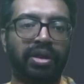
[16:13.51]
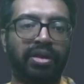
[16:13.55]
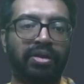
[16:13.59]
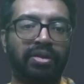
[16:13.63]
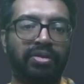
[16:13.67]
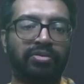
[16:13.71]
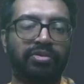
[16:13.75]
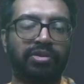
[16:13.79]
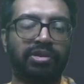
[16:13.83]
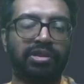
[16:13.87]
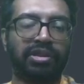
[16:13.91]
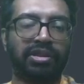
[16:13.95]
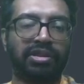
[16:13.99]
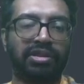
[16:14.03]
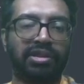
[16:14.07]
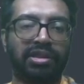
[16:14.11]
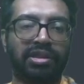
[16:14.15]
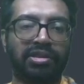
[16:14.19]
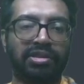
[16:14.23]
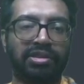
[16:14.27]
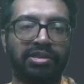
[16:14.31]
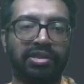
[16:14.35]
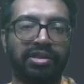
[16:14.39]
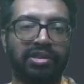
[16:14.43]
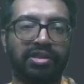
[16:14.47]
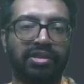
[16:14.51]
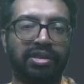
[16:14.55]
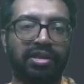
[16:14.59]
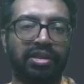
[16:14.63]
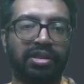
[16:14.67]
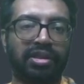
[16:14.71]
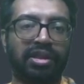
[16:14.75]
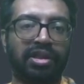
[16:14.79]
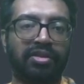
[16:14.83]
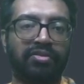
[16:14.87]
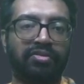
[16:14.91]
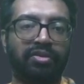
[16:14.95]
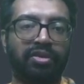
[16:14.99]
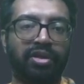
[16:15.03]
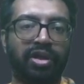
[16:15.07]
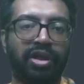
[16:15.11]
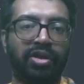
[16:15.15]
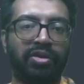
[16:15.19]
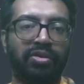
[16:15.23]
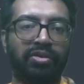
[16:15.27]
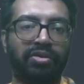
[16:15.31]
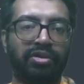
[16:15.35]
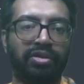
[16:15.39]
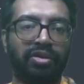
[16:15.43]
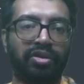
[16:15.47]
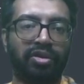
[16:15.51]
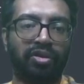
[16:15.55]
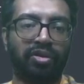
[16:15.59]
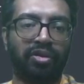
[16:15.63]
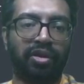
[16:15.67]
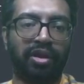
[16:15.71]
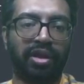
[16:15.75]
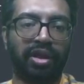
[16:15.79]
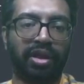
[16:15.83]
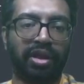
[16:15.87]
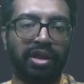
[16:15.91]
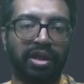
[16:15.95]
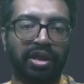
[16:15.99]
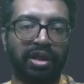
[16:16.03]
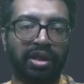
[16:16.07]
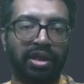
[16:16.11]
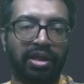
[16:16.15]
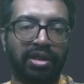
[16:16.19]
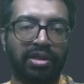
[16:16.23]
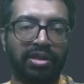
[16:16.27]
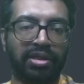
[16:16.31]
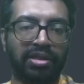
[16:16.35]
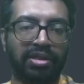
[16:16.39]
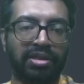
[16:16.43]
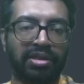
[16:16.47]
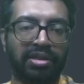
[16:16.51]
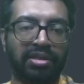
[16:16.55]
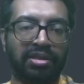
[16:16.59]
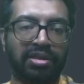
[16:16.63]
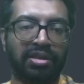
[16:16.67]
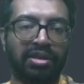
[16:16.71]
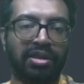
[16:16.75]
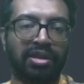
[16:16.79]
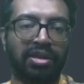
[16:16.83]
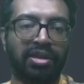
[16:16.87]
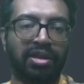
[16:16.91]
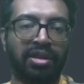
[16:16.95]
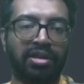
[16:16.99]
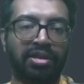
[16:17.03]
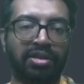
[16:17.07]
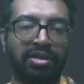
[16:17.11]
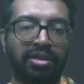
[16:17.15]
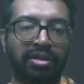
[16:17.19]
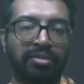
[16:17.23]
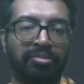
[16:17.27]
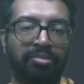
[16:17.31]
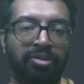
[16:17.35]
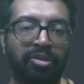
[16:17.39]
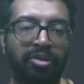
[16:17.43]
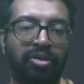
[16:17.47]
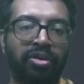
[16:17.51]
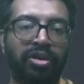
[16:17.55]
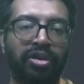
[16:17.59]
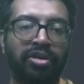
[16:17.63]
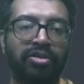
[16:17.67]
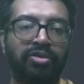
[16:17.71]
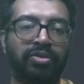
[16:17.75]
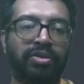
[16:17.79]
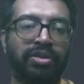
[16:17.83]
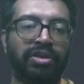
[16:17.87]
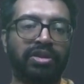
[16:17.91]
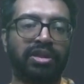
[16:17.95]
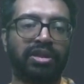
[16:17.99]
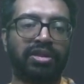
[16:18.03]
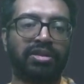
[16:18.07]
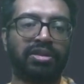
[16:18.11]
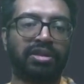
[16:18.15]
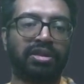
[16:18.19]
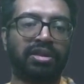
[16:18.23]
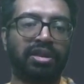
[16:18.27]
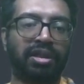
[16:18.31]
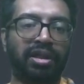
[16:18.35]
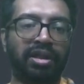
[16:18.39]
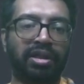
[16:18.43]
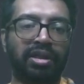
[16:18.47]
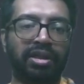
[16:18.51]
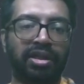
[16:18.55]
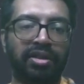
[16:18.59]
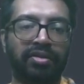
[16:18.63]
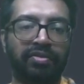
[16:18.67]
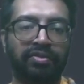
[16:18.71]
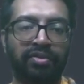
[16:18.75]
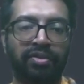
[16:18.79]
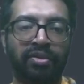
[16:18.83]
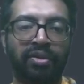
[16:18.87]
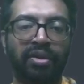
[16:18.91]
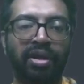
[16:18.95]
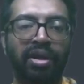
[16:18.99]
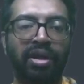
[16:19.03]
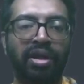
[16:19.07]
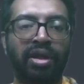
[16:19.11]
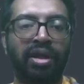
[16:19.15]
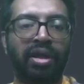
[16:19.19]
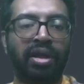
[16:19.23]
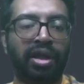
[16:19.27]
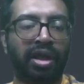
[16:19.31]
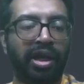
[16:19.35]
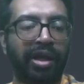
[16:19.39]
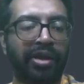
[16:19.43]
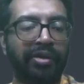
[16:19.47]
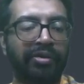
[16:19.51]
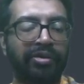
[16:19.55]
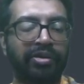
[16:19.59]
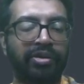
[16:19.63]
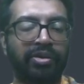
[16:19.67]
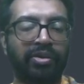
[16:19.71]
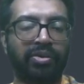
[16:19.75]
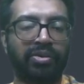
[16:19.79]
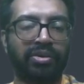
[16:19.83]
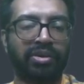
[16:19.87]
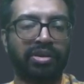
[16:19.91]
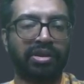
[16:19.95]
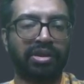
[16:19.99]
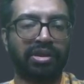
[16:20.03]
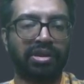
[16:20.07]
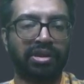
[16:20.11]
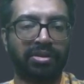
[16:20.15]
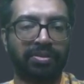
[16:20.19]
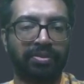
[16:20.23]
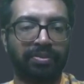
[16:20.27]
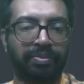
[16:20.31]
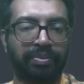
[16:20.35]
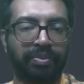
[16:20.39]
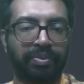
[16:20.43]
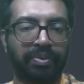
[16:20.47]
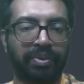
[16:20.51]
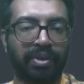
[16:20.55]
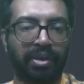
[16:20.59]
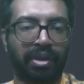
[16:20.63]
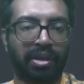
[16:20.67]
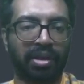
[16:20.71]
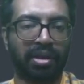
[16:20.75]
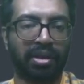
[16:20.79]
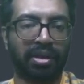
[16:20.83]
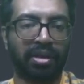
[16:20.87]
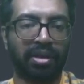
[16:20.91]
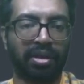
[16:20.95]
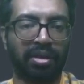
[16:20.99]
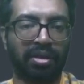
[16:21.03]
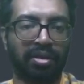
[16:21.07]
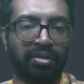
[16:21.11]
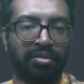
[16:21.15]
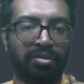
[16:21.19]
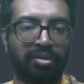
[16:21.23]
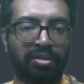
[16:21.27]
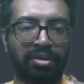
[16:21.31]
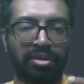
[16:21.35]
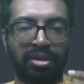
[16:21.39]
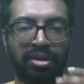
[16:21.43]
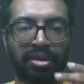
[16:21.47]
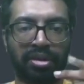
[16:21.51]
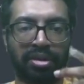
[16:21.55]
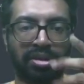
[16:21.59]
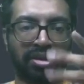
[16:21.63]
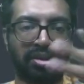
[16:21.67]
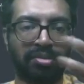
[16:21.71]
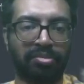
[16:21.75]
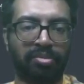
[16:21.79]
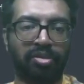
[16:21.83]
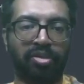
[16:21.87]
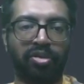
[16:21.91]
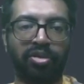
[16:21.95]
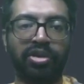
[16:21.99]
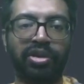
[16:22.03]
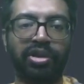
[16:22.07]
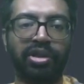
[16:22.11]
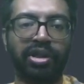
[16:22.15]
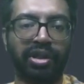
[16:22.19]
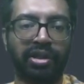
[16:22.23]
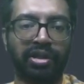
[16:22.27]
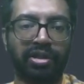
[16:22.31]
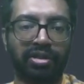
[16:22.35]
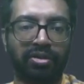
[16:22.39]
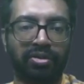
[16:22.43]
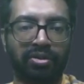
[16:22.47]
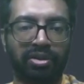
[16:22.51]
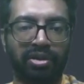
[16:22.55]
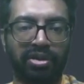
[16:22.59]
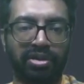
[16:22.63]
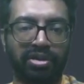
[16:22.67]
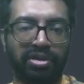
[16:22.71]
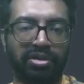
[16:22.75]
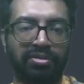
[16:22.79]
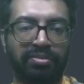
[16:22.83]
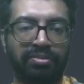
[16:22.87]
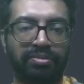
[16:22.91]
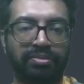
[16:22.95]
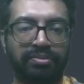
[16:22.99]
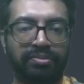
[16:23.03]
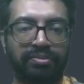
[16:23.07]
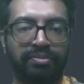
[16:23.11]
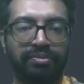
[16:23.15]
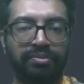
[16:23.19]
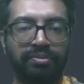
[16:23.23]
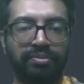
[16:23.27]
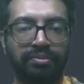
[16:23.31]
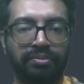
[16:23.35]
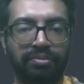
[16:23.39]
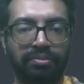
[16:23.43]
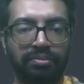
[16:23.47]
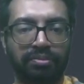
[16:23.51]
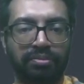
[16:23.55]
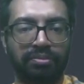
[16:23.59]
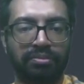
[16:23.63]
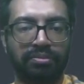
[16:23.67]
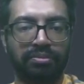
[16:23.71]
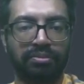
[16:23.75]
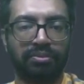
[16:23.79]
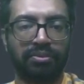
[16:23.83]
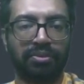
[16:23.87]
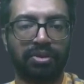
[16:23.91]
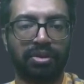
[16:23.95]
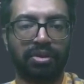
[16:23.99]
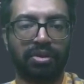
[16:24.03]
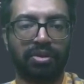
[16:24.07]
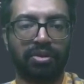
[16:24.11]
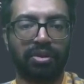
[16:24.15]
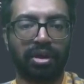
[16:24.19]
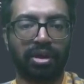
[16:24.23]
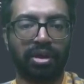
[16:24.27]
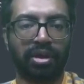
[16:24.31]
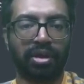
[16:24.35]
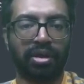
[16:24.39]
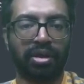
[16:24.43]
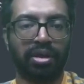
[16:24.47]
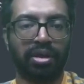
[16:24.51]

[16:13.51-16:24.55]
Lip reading: It was a structure, and therefore I use dot. And here it's a pointer to a structure, and therefore I had to use this the pointing notation. Okay.